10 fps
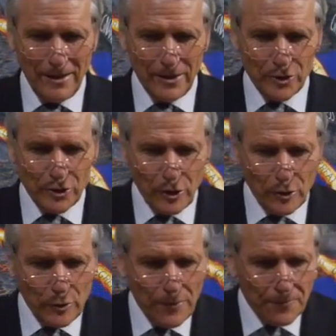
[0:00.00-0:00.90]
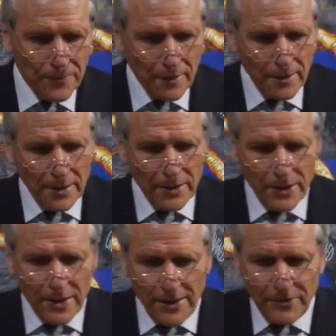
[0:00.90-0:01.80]
And so,
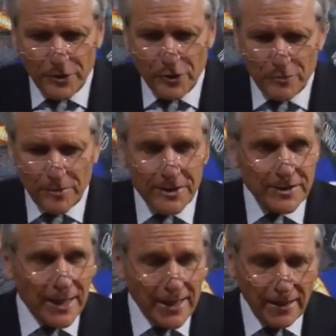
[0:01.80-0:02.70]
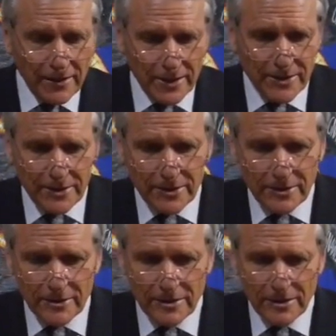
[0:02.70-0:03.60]
never to mistake this,